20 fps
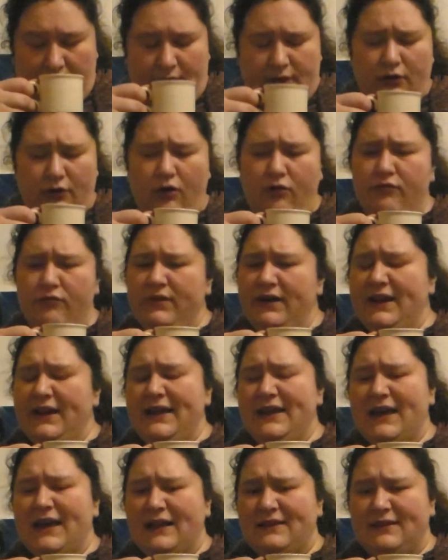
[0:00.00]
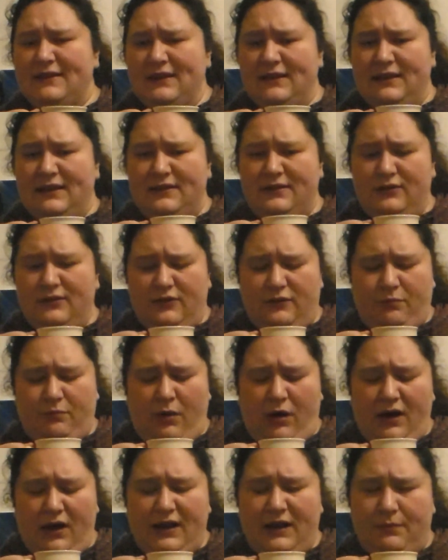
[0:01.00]
I'm not really getting the sort
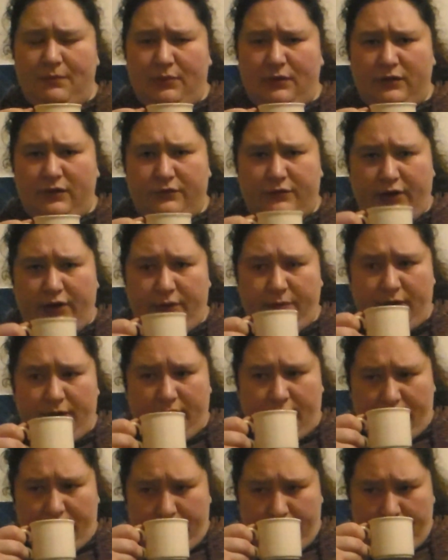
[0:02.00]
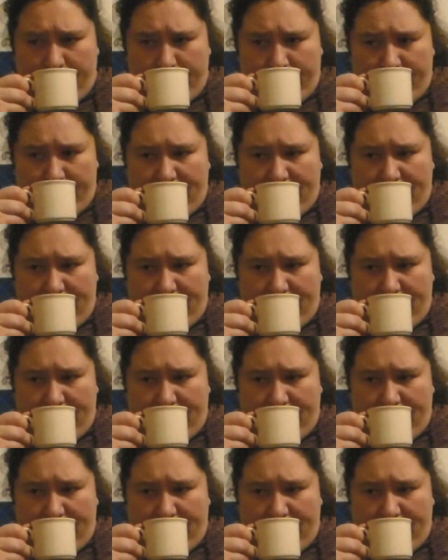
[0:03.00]
of pineapple aroma though.